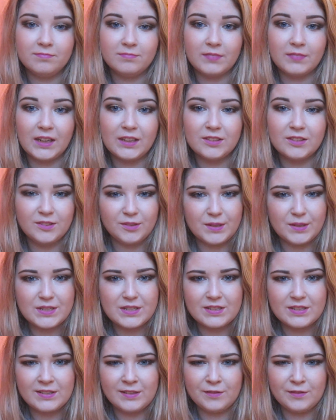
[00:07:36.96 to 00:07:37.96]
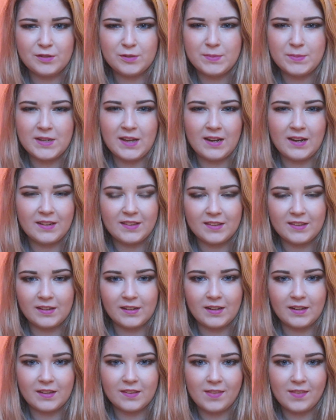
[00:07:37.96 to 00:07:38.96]
I don't know, I'd just love to be anything
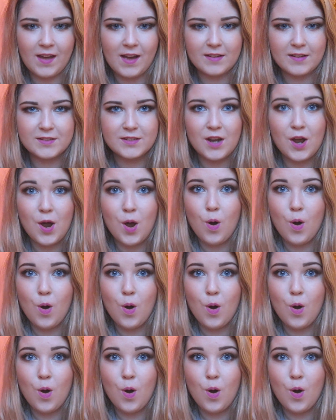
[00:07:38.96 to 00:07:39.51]
like that.